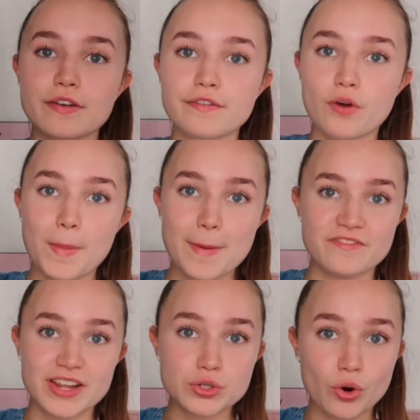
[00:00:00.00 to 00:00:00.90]

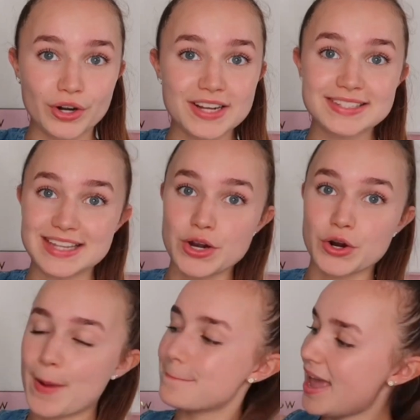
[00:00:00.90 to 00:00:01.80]
from Victoria's
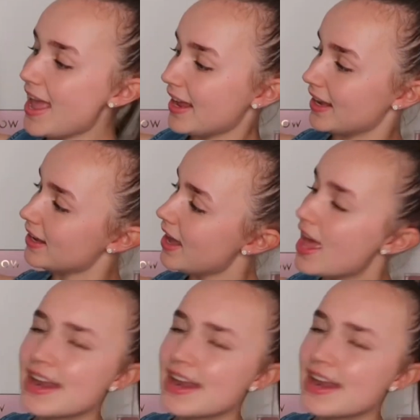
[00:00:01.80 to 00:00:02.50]
Secret Pink.